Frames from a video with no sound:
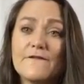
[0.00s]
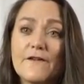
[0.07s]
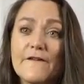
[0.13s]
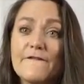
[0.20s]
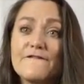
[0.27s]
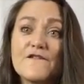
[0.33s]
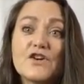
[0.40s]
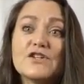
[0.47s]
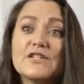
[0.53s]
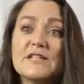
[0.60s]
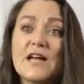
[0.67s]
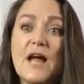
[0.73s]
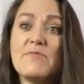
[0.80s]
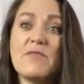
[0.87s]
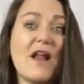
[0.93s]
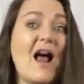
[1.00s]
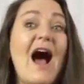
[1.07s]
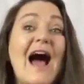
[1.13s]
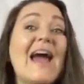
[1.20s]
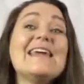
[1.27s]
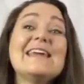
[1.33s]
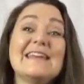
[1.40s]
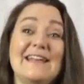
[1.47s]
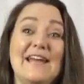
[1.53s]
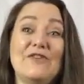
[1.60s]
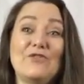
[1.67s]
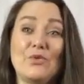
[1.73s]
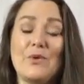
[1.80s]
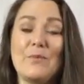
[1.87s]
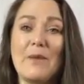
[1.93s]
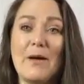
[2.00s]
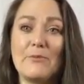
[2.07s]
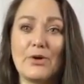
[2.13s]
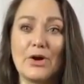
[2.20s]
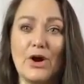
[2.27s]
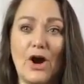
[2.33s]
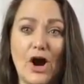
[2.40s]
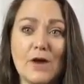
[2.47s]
For the first time that I can ever remember,